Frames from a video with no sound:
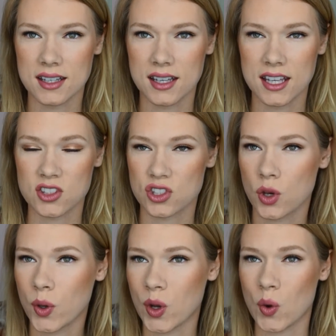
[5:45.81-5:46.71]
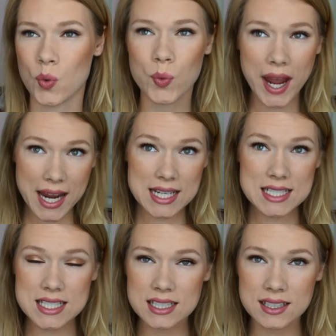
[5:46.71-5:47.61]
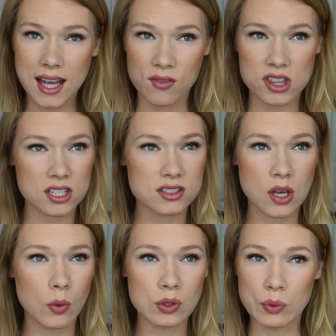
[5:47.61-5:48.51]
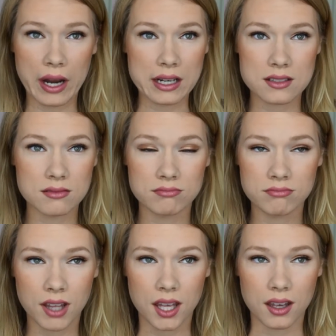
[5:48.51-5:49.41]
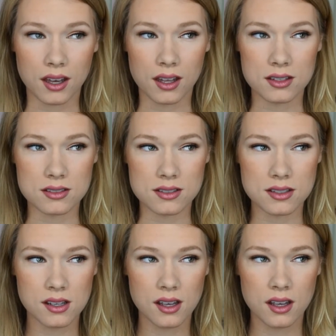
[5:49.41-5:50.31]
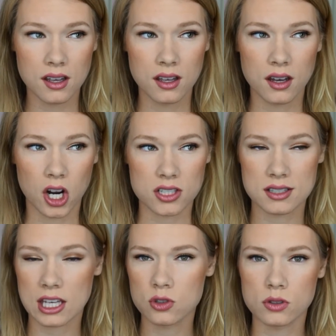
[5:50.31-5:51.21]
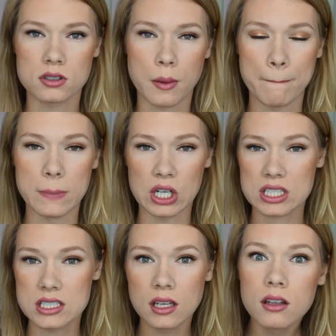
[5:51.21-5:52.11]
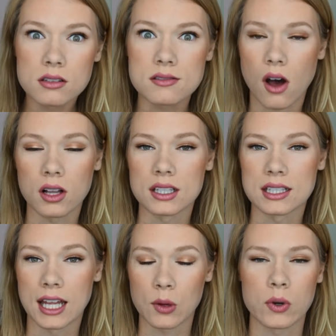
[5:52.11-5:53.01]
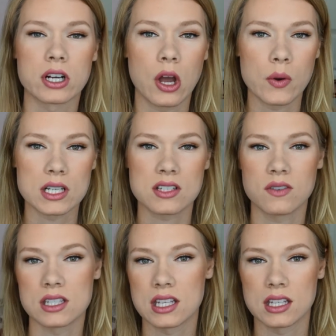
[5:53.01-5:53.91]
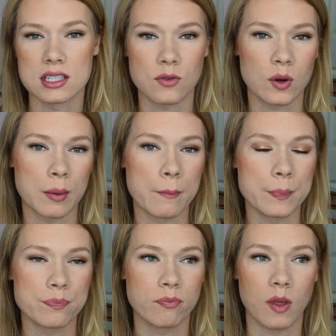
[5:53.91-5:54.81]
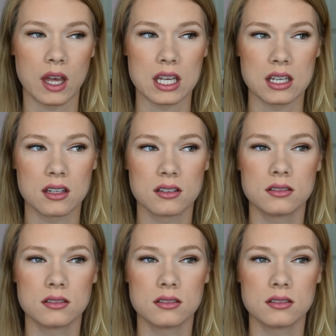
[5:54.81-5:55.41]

it's going great. Everything is going great, and our schedule's booked solid. Like, we're going to visit different, like,